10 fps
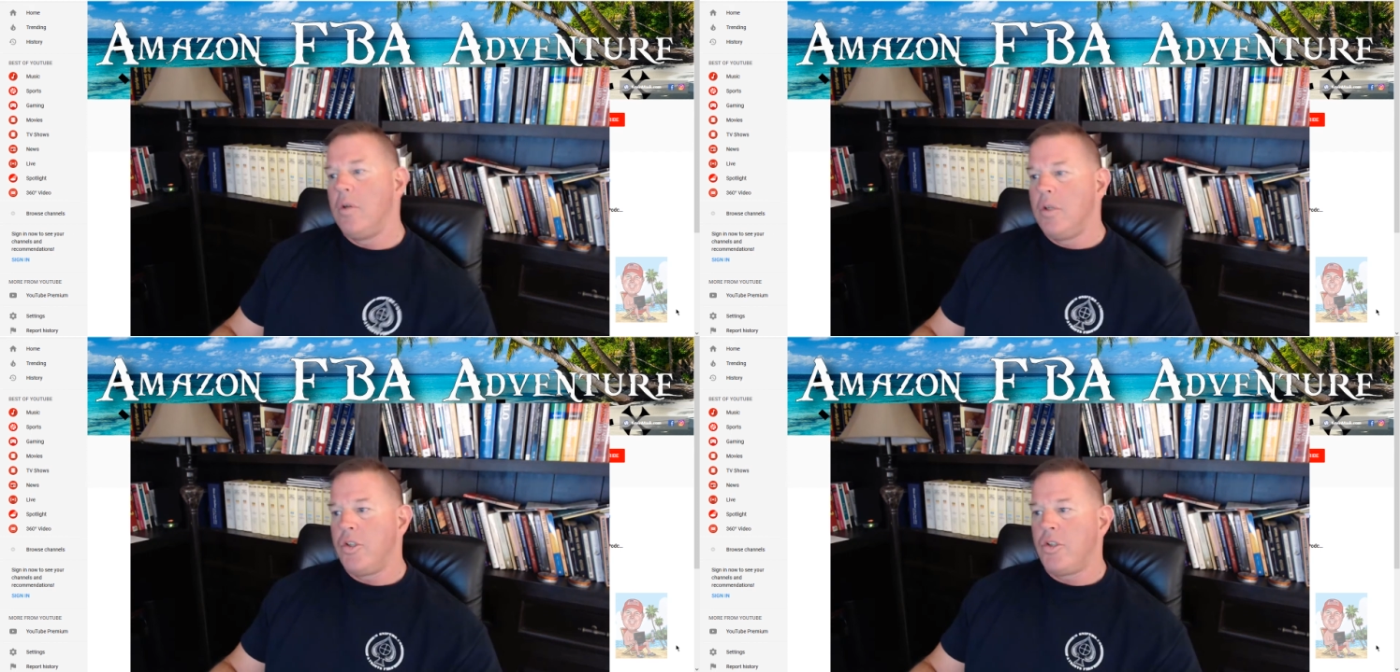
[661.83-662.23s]

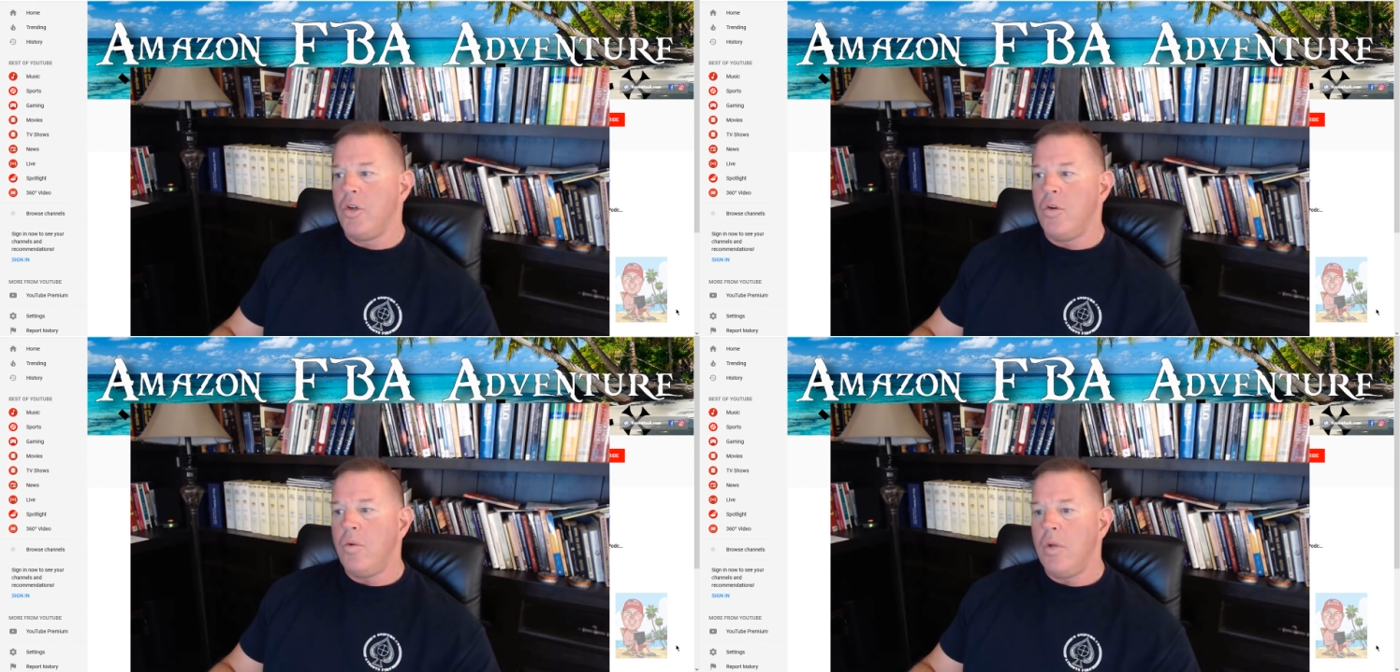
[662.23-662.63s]

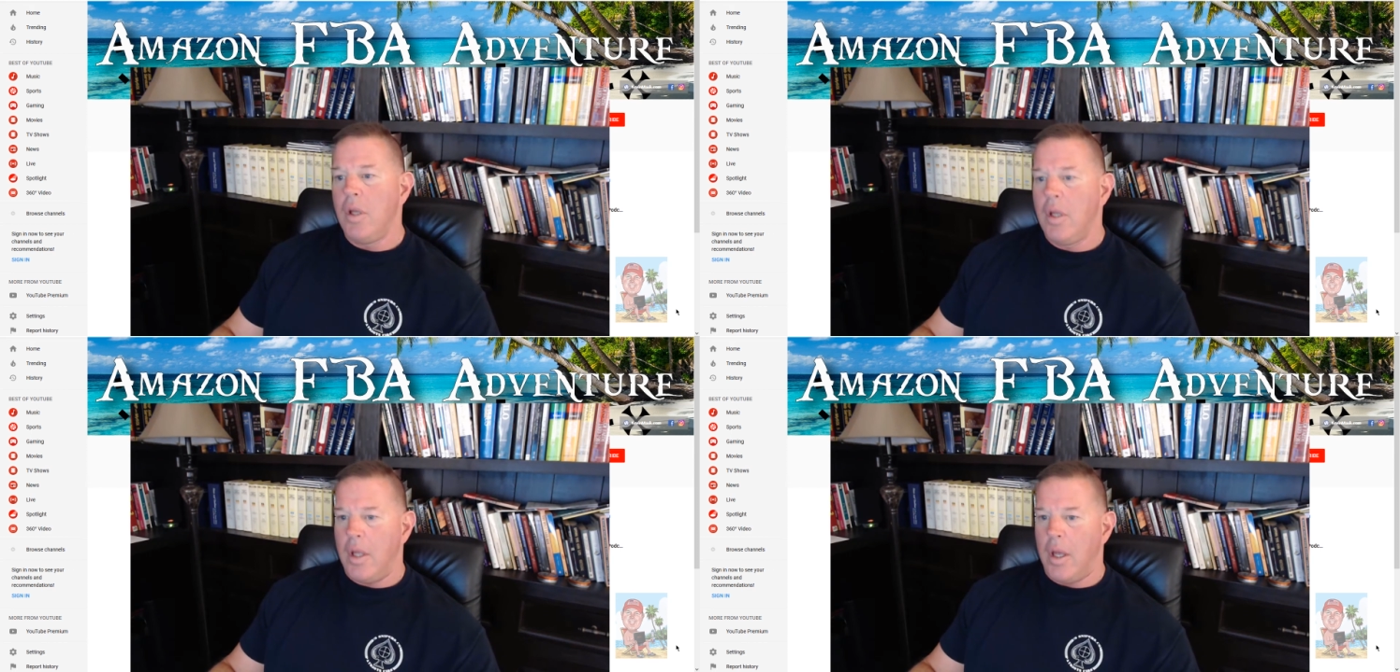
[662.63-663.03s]
soon,
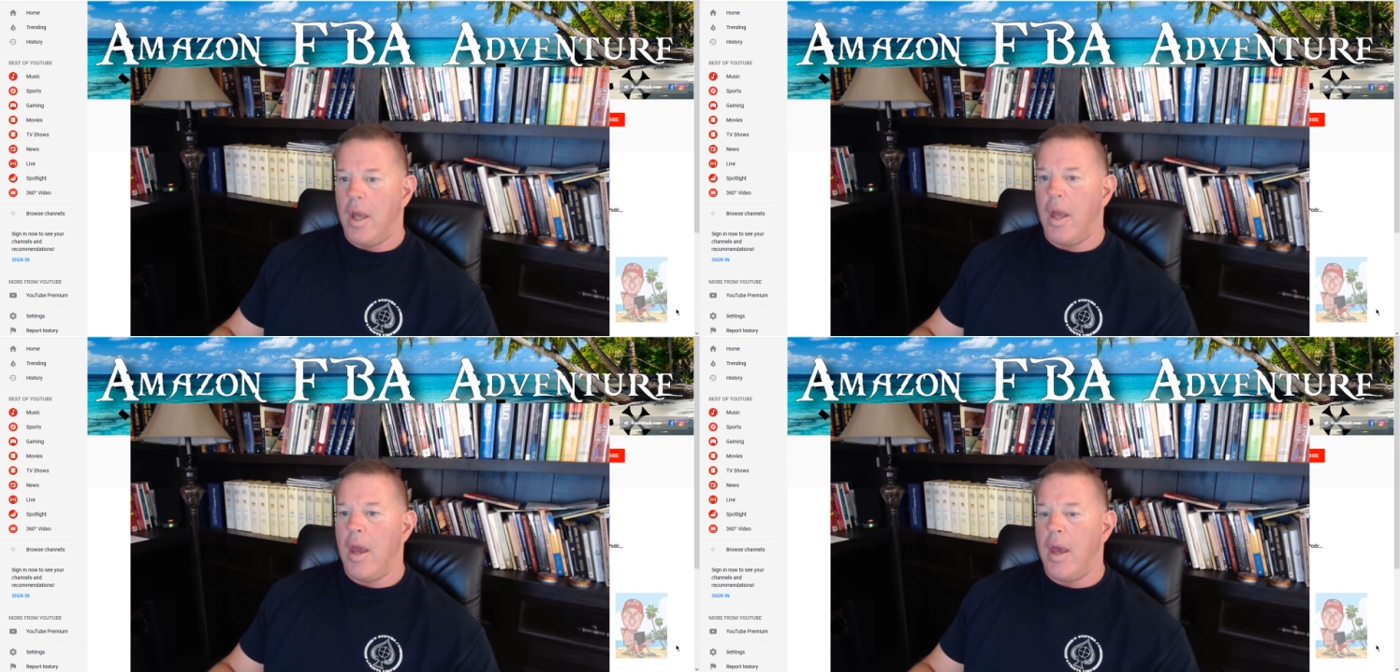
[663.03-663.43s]

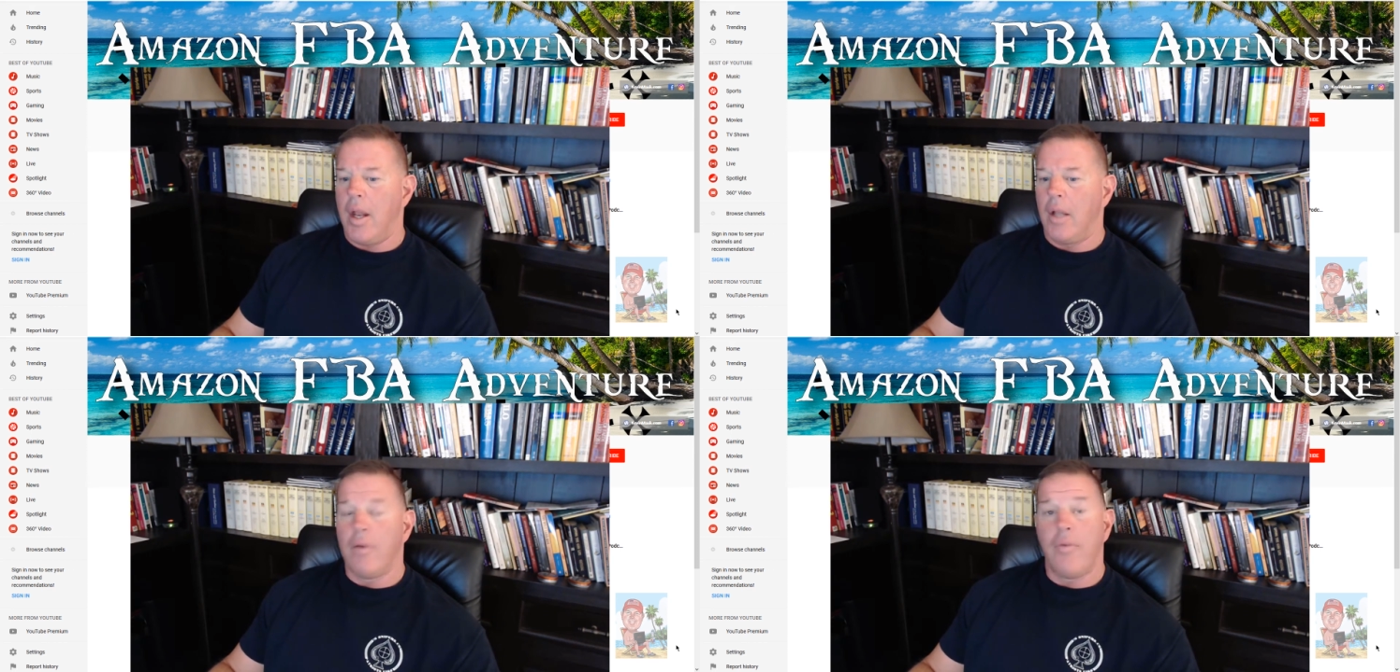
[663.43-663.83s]
and
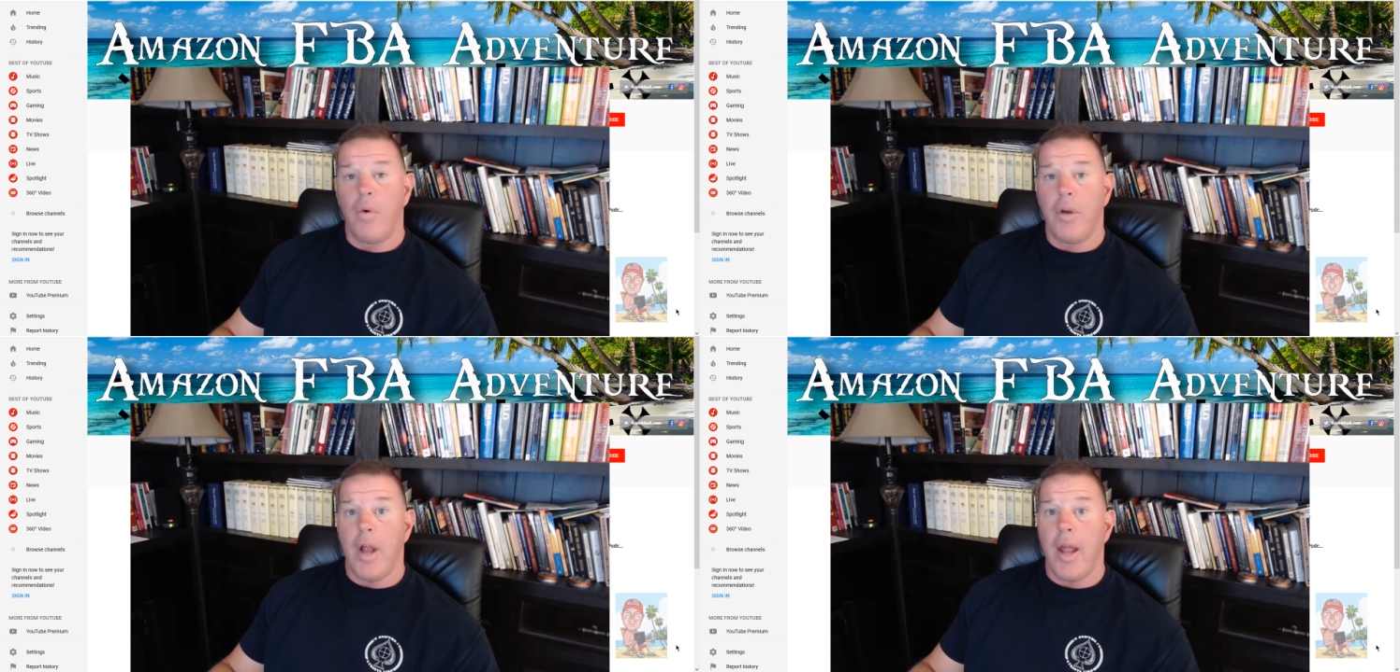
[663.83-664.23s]
I look
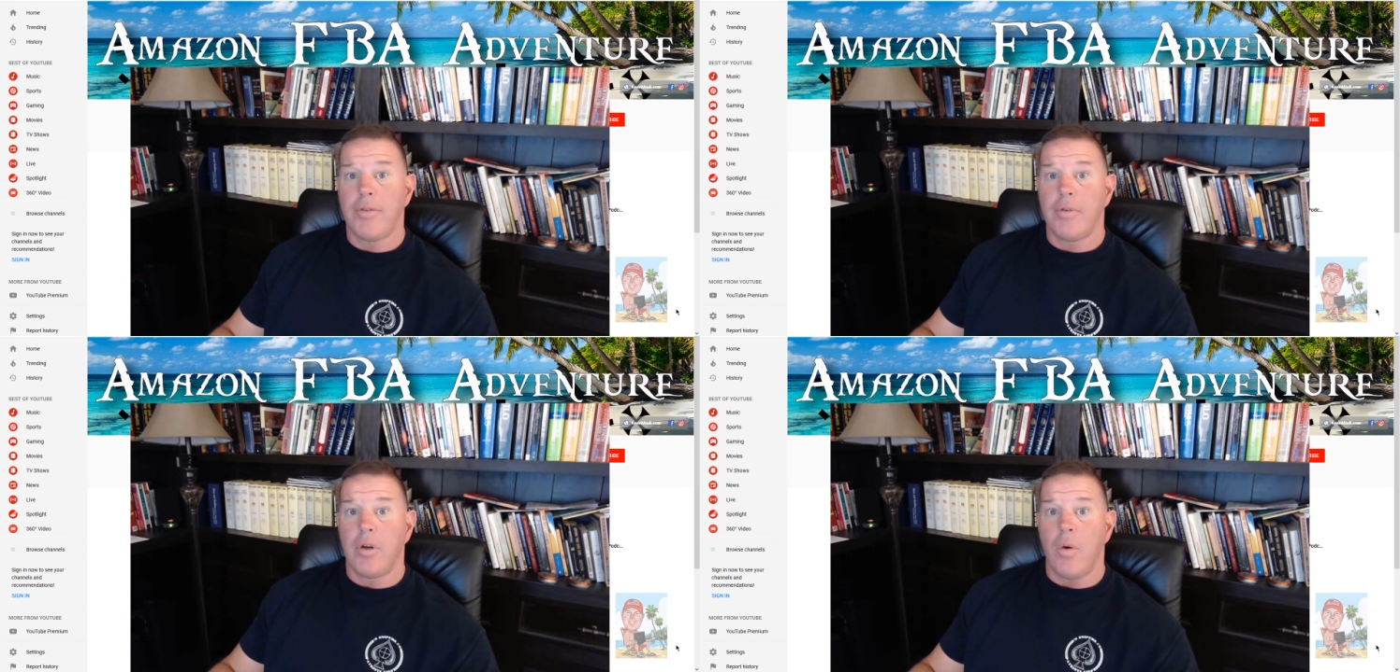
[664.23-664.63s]
forward to
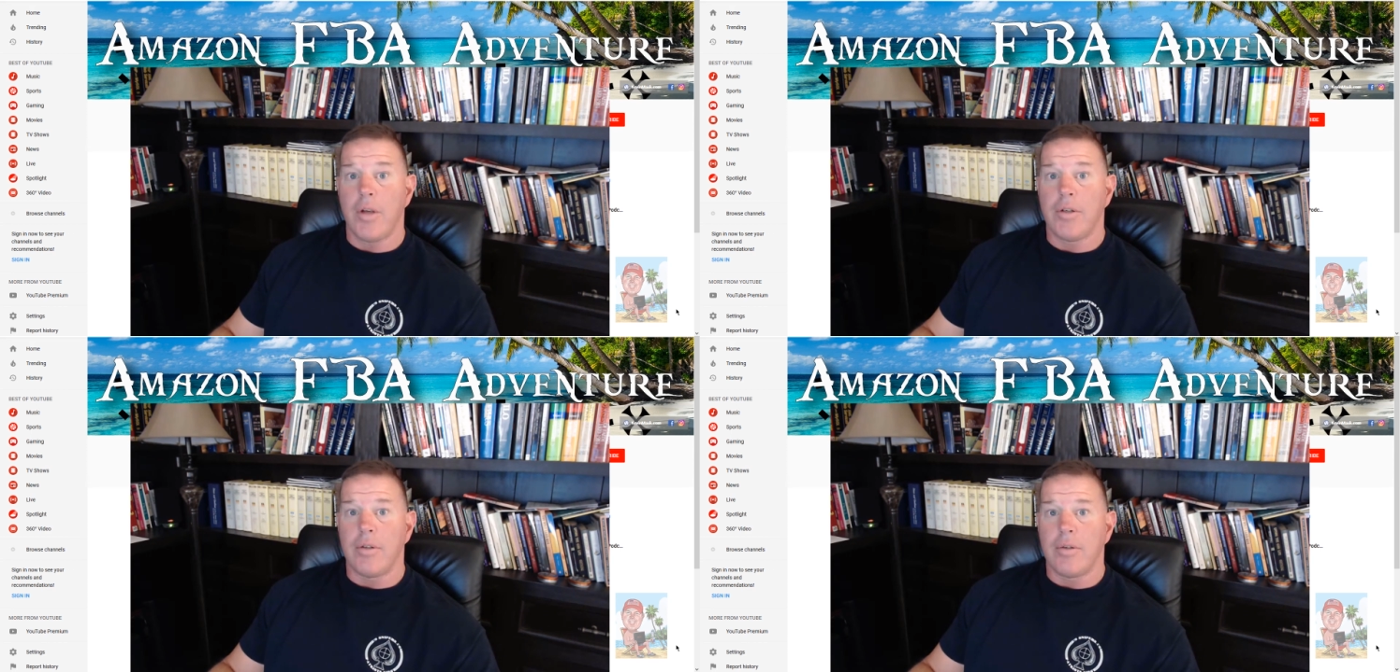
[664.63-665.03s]
answering your
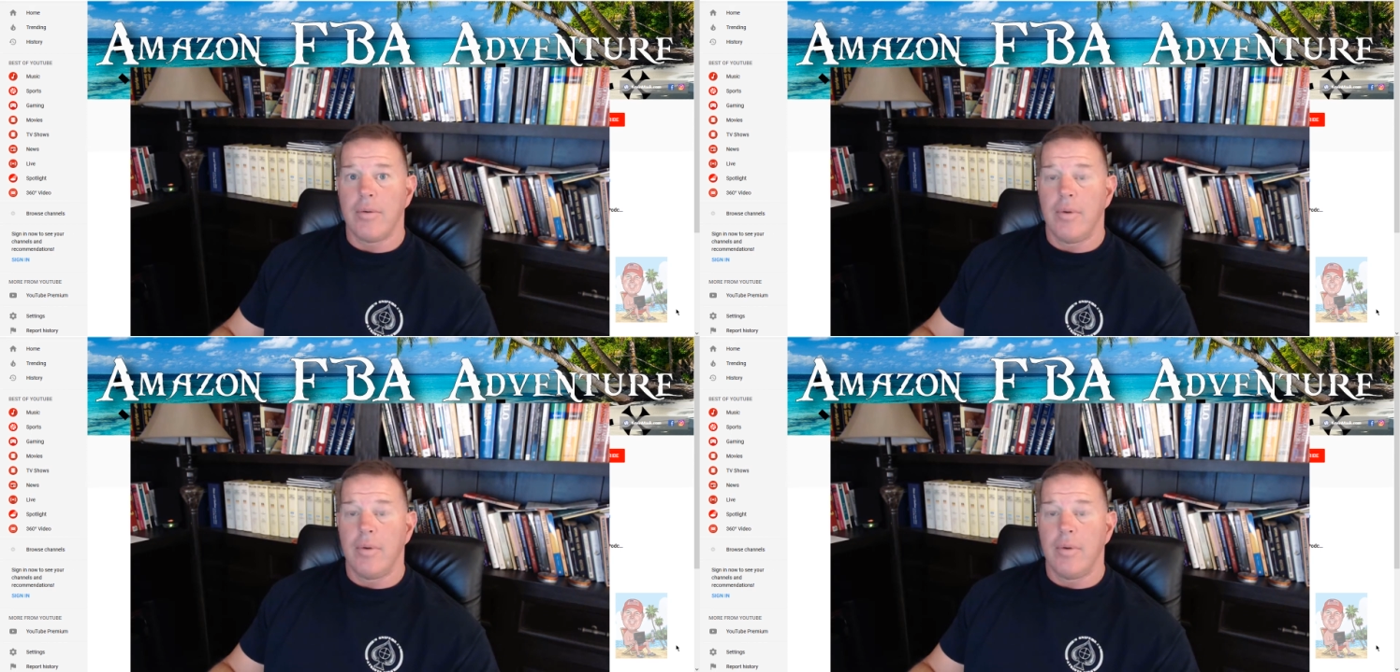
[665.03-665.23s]
questions.